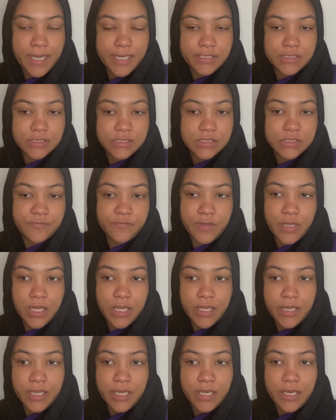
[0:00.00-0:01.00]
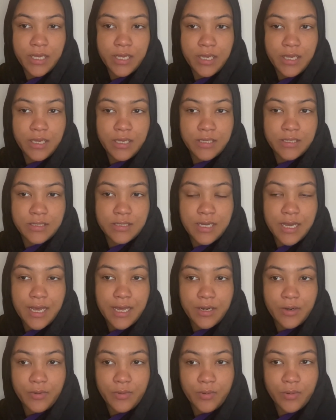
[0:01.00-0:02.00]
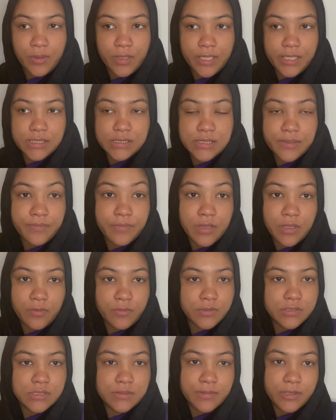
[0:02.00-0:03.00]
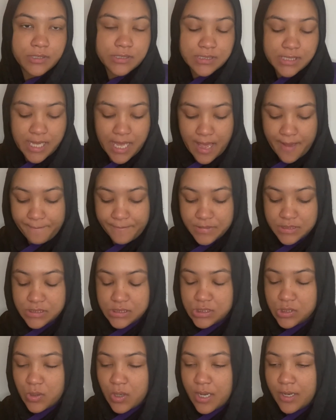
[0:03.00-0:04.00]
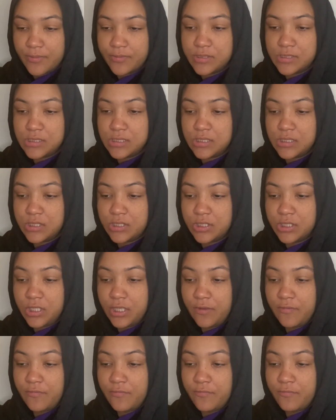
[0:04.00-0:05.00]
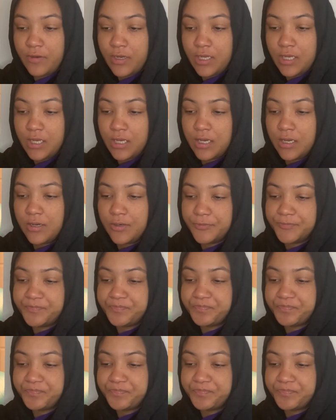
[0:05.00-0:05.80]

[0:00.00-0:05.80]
I just felt like, I don't know, like, something was about to happen. So I was literally freaking out.